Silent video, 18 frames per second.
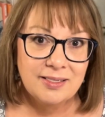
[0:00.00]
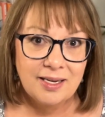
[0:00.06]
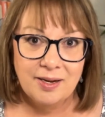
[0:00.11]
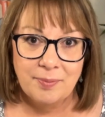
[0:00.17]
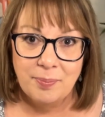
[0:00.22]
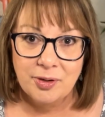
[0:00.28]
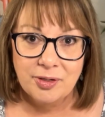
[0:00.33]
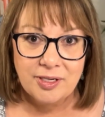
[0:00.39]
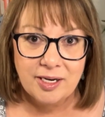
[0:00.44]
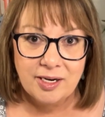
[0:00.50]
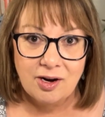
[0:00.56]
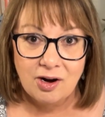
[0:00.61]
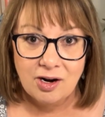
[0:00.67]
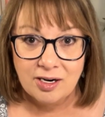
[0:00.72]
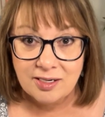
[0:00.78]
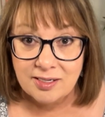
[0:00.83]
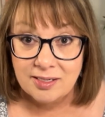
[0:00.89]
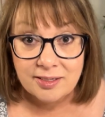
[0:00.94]
a birthday
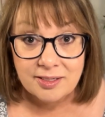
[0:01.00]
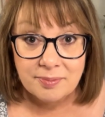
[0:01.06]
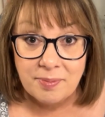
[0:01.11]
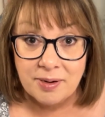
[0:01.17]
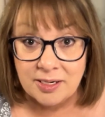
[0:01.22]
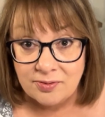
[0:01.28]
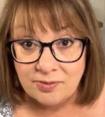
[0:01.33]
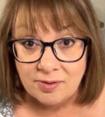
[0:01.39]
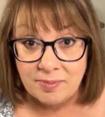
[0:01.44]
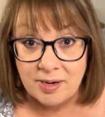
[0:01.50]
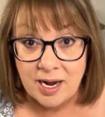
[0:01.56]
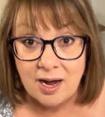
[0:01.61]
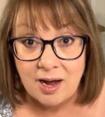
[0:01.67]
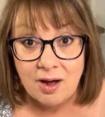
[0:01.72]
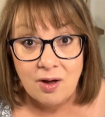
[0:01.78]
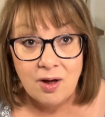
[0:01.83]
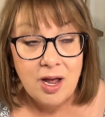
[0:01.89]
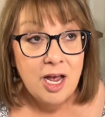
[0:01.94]
card 6 months from
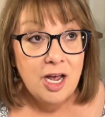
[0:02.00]
now,